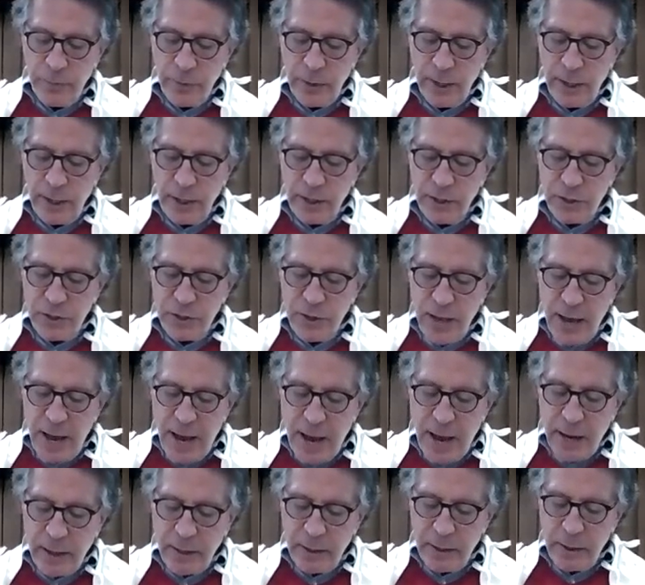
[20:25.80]
it is
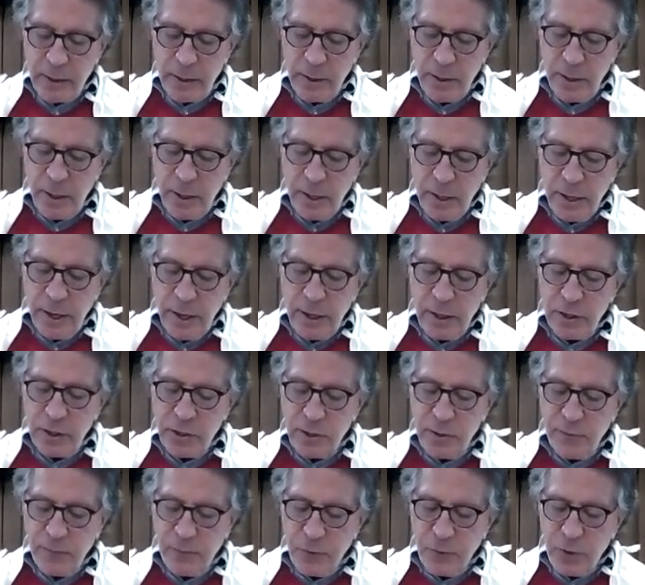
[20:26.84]
that. It is the
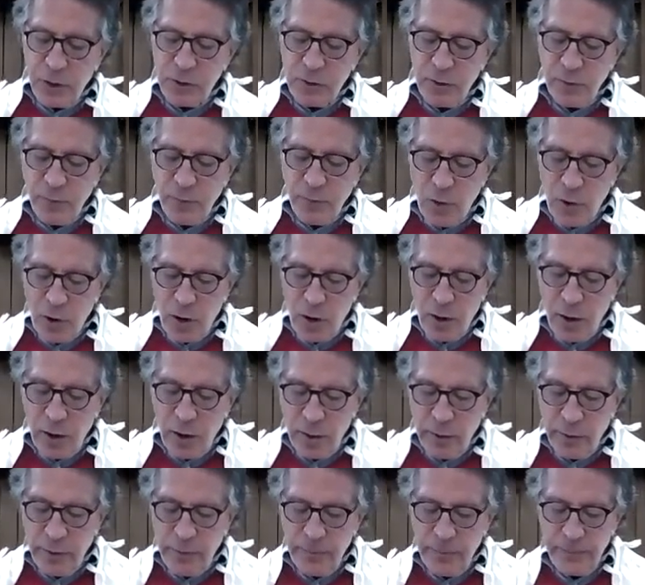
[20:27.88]
first of
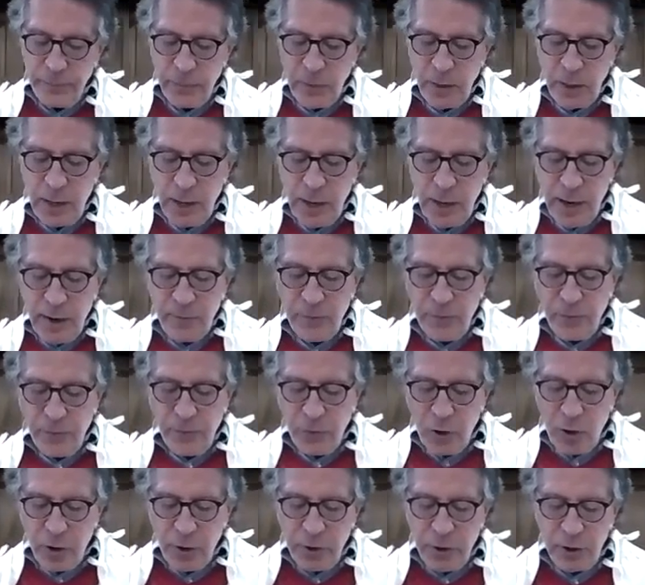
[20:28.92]
all, and
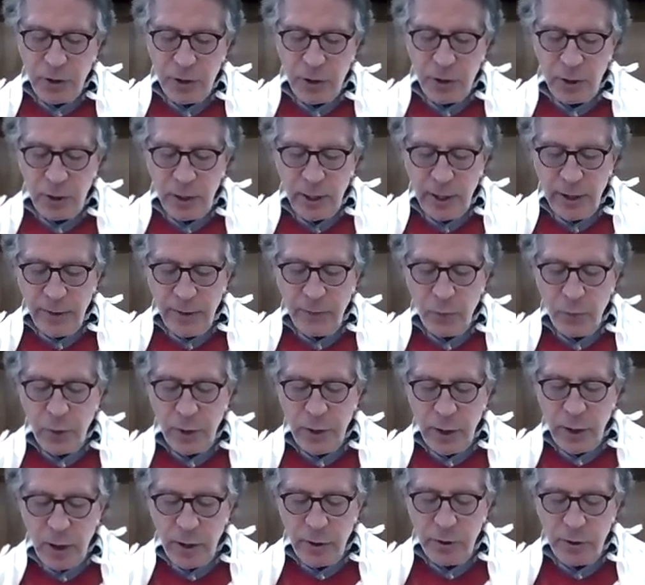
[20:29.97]
further to live when
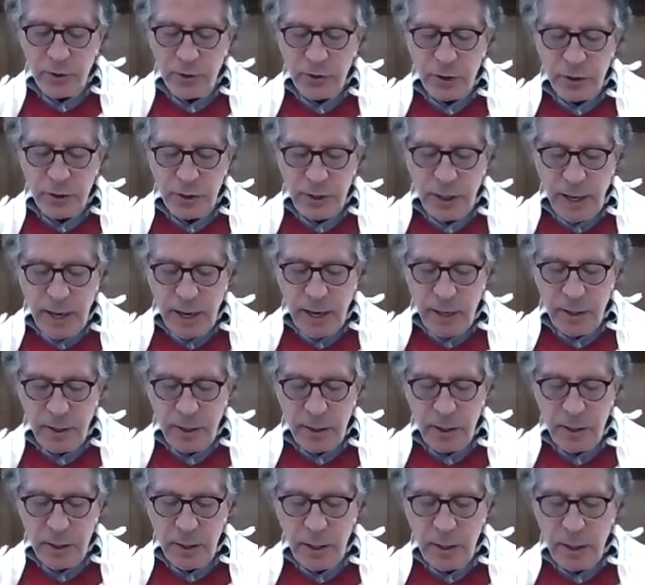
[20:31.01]
others are dead,
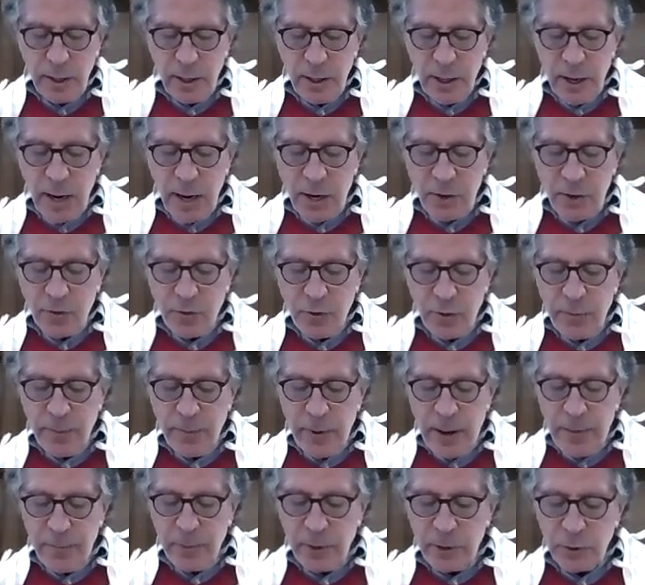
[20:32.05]
and to
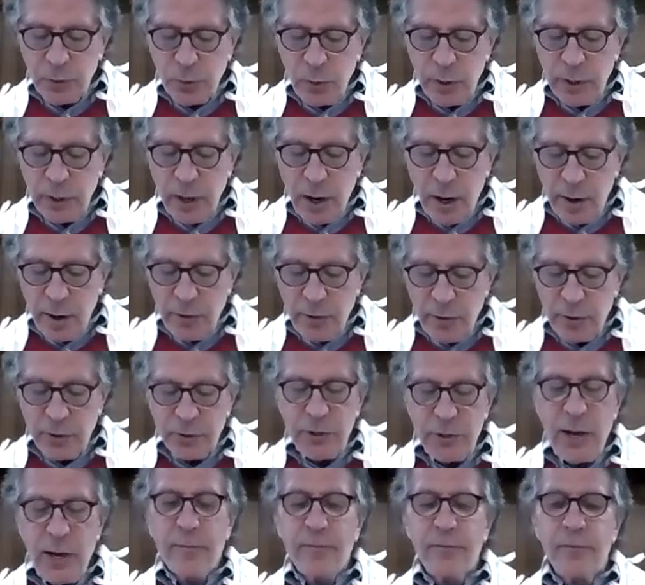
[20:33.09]
remember when others
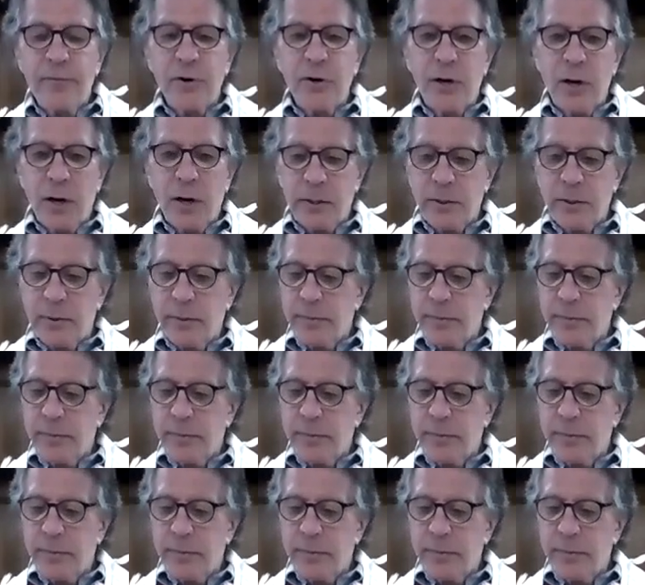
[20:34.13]
have forgotten.